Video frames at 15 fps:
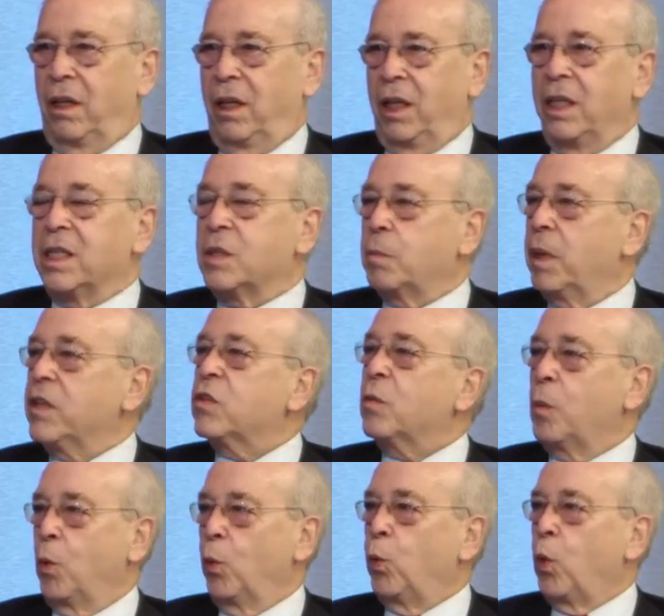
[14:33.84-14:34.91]

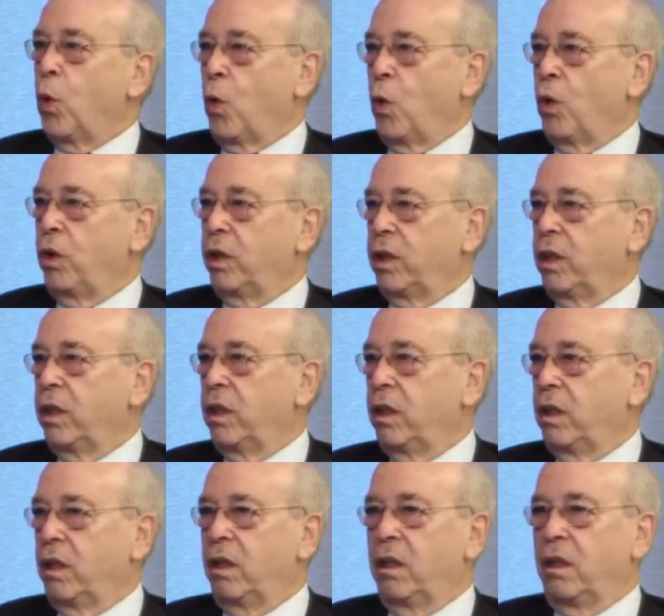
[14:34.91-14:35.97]
indispensable role
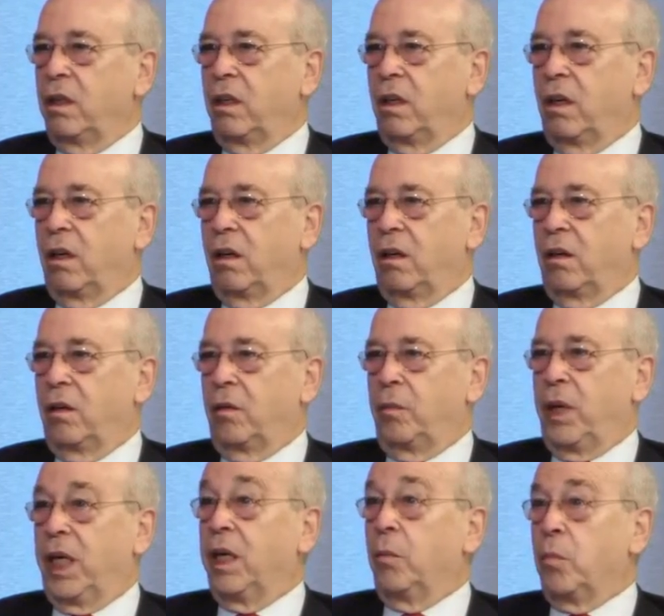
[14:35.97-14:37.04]
in uh,
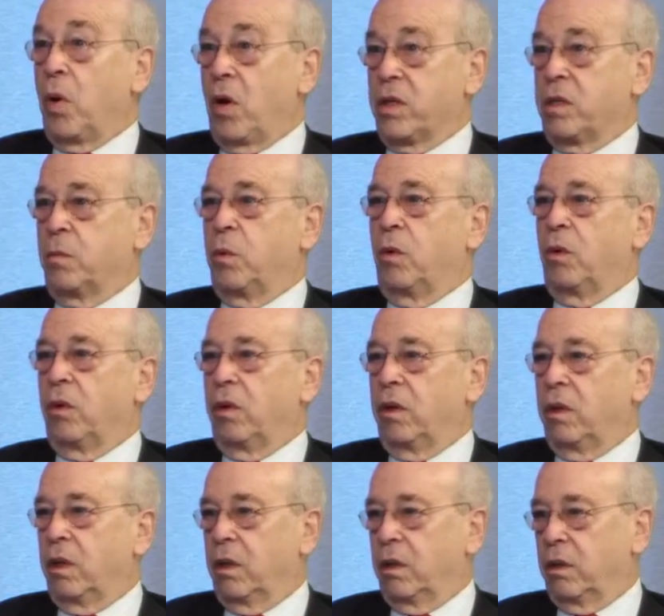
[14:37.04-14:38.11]
making possible
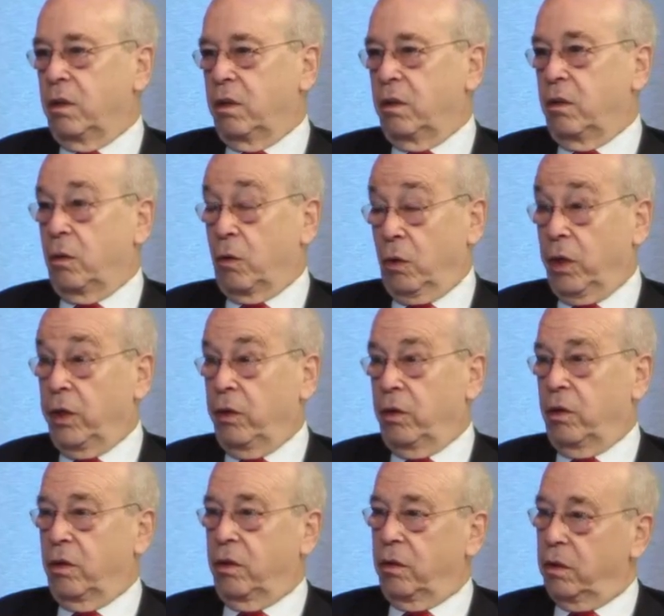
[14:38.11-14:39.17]
the
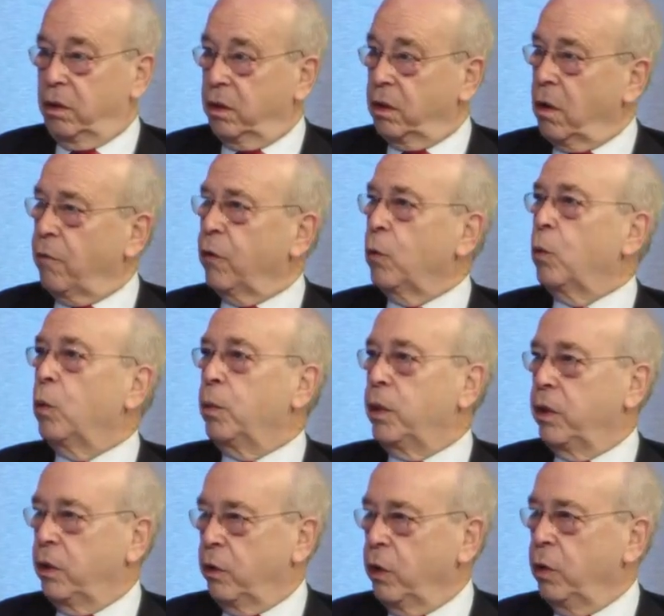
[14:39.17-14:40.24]
earlier Comfort Women
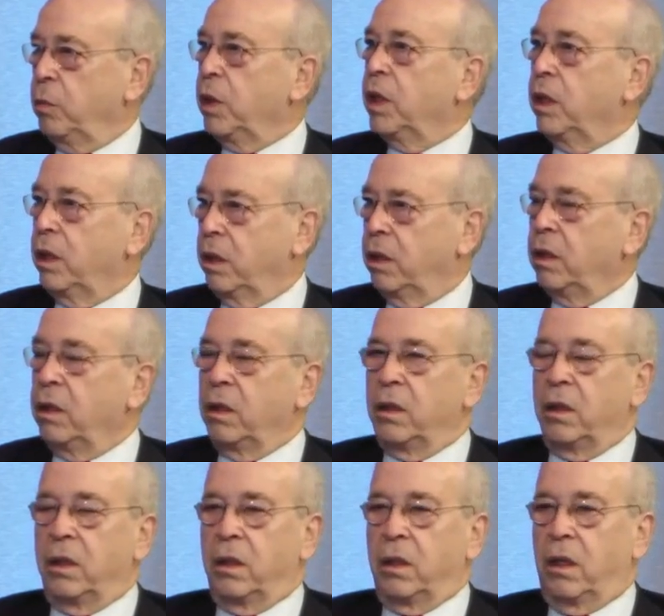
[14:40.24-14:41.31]
Agreement and
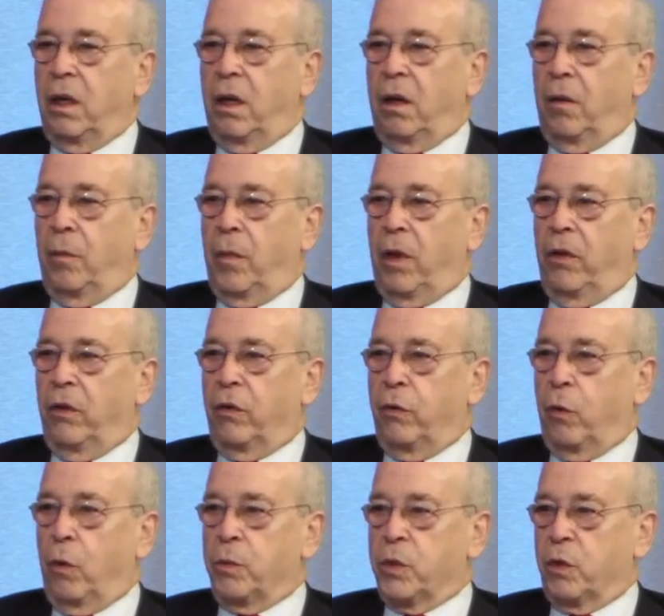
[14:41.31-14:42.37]
um, other
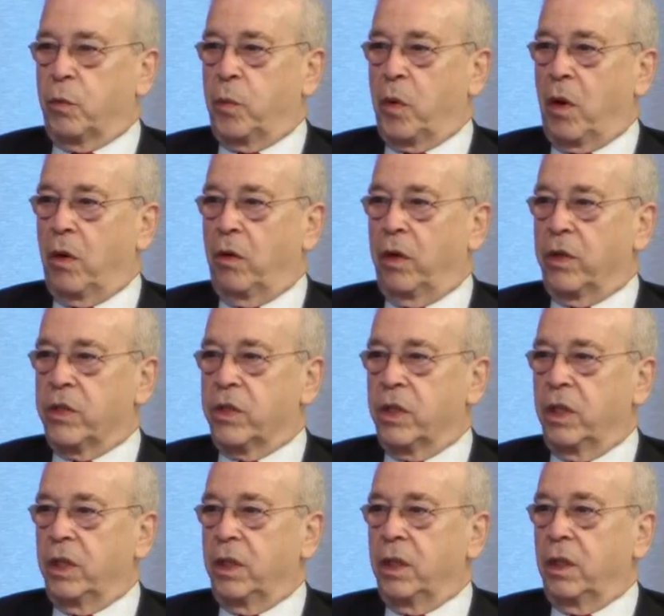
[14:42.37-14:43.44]
forms of progress.
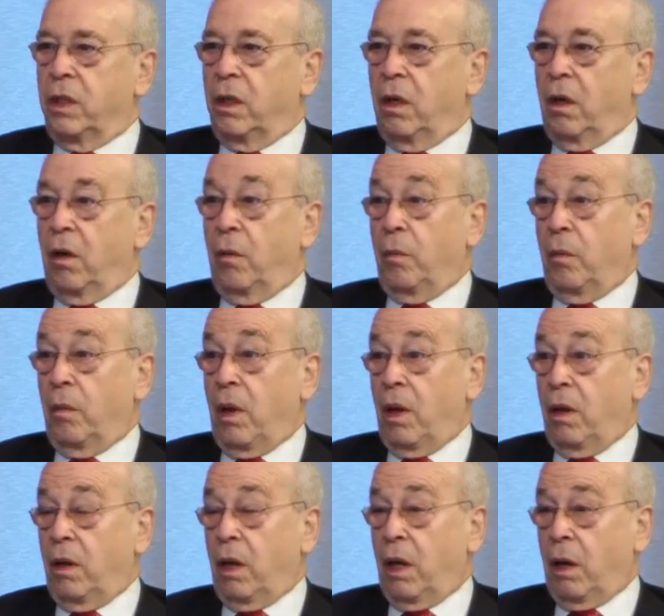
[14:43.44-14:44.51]
Um,
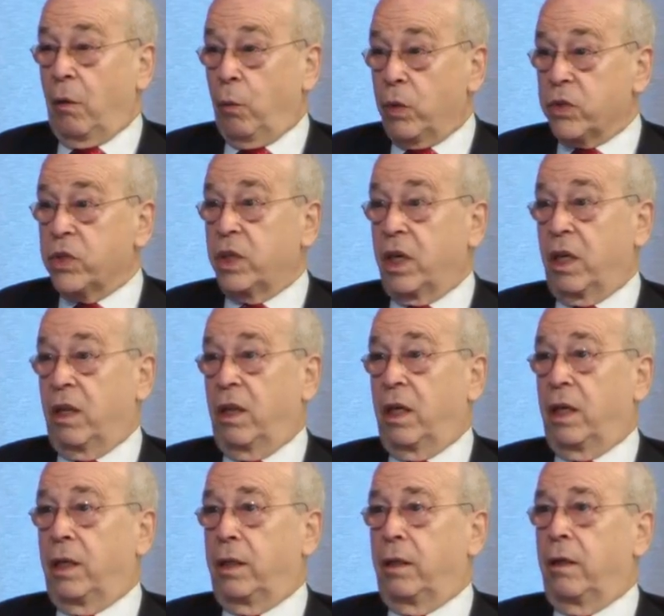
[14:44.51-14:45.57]
I will say
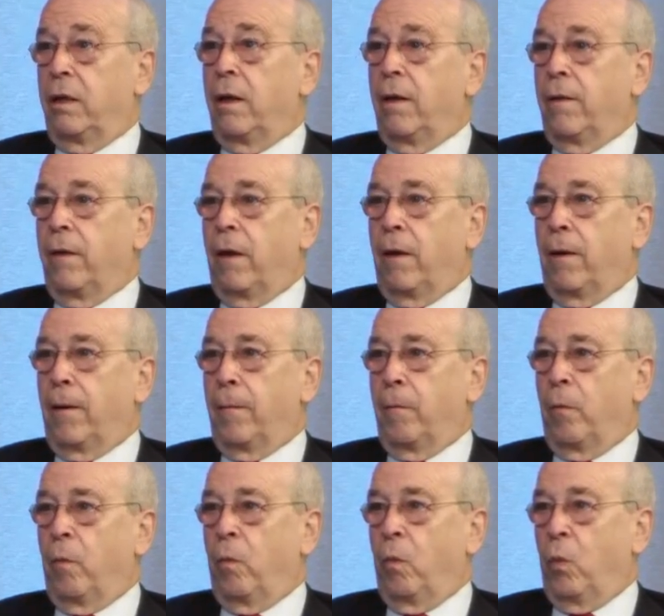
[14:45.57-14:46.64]
that
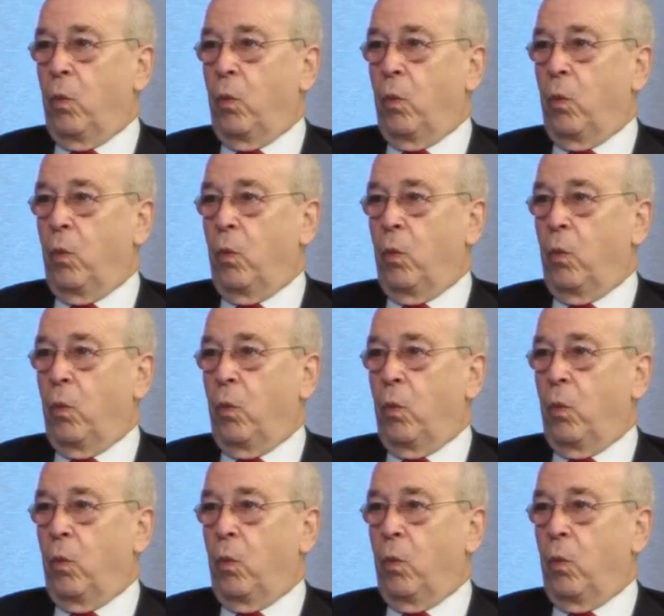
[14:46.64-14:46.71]
um,